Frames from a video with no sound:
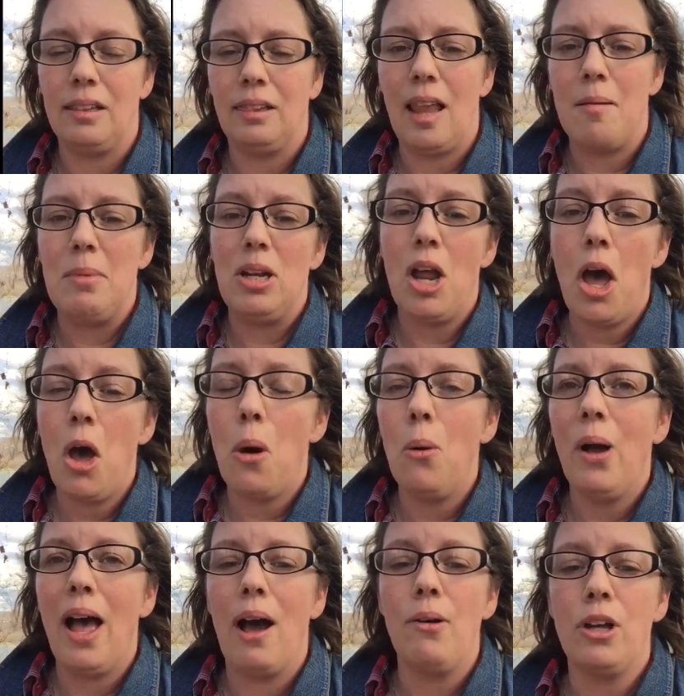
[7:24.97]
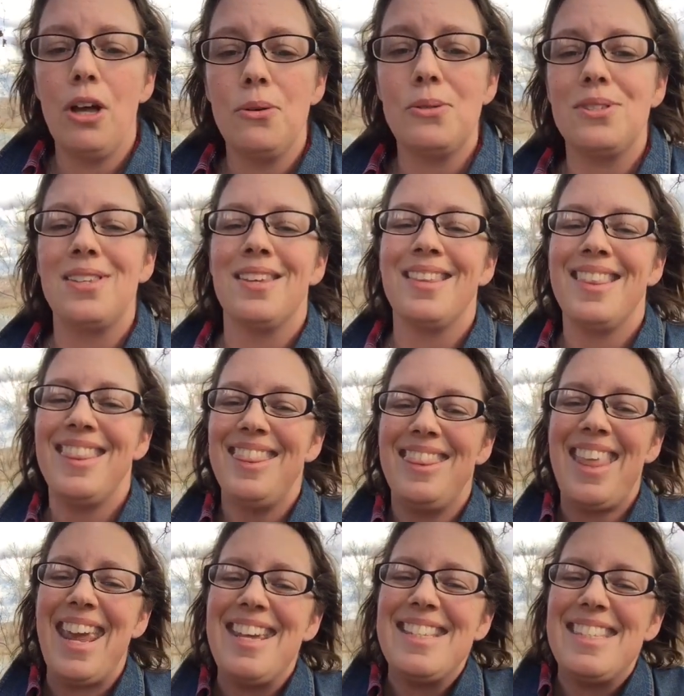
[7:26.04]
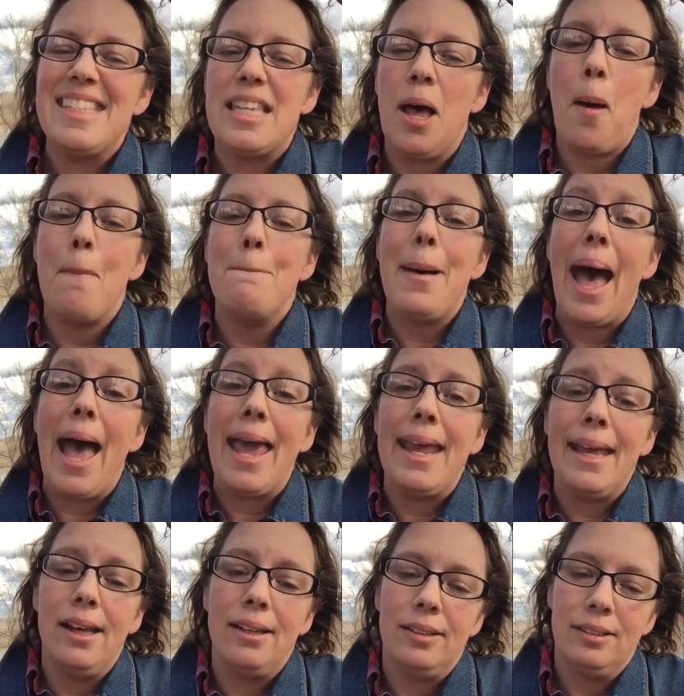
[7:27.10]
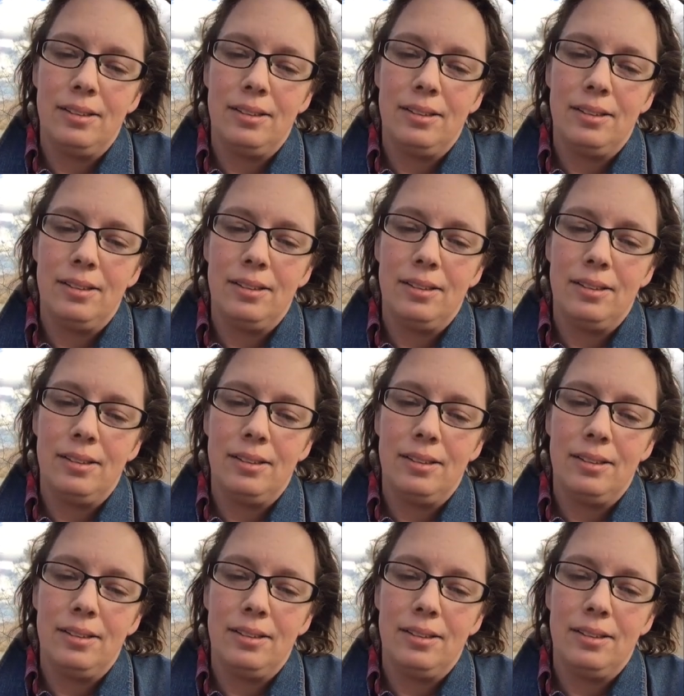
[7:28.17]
let me know how it goes. Thanks. Bye.